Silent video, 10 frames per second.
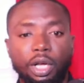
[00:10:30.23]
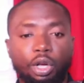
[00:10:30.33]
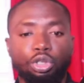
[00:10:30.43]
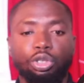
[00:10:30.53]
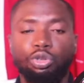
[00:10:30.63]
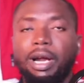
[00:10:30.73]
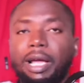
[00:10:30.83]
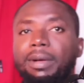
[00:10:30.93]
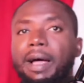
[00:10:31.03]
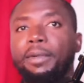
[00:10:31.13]

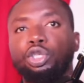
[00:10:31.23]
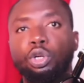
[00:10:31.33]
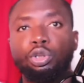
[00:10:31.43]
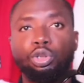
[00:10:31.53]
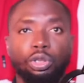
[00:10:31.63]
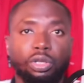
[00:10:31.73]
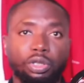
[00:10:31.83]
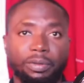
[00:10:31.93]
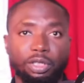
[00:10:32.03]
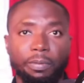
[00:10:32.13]
subscribe, and make sure you turn on
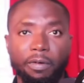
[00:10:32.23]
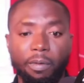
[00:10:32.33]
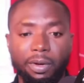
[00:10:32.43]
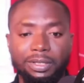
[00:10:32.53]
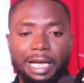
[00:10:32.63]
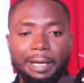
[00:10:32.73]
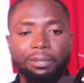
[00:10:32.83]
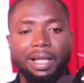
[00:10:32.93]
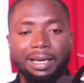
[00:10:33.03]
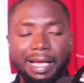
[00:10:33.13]
your notification bell. One more time,
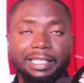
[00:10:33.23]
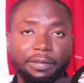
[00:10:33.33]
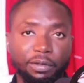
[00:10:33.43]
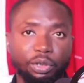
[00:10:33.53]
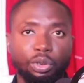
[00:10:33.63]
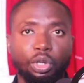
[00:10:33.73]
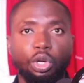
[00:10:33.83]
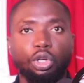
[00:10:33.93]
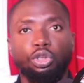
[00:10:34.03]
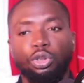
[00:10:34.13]
like the video,
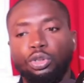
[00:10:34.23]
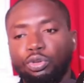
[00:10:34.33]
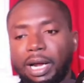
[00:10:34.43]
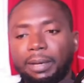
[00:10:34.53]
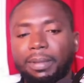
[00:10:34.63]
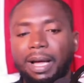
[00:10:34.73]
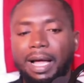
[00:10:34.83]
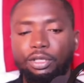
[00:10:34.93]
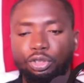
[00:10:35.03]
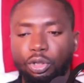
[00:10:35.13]
subscribe,
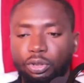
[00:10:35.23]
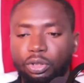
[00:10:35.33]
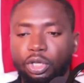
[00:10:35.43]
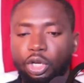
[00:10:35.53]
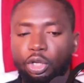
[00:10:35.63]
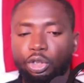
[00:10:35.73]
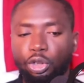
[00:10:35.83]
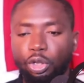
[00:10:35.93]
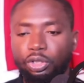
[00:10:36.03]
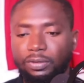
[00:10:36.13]
and turn on
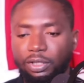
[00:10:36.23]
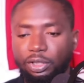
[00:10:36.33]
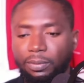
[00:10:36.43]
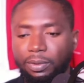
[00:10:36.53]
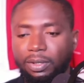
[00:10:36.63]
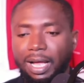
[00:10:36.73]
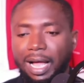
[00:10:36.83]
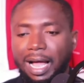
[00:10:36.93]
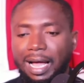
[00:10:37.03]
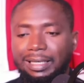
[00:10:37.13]
your notification bell.
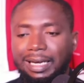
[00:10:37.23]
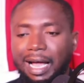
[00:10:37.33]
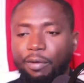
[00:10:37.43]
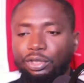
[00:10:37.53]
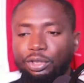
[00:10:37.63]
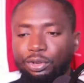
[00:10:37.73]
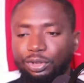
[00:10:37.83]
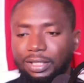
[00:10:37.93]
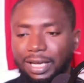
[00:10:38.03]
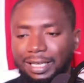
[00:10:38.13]
And I will see
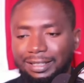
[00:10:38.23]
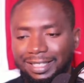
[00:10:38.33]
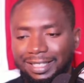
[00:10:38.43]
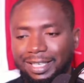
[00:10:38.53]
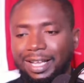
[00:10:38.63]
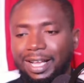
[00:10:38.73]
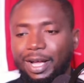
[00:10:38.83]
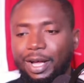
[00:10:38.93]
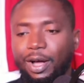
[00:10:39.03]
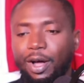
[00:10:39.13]
you guys
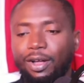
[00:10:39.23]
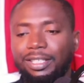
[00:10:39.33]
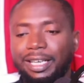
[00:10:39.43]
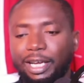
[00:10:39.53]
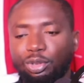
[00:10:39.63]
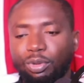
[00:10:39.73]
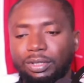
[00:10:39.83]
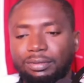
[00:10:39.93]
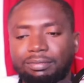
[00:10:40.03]
on the next one.